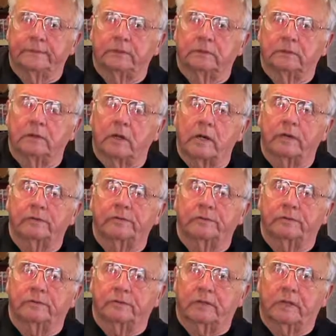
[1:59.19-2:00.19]
The
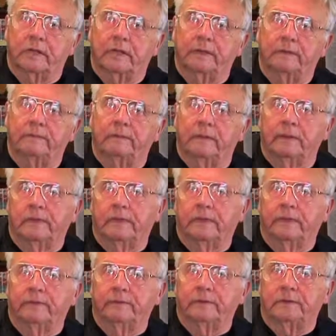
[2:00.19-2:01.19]
largest sign I
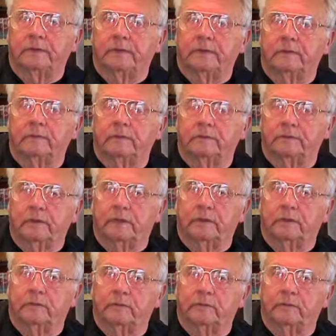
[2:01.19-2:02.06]
ever did was on the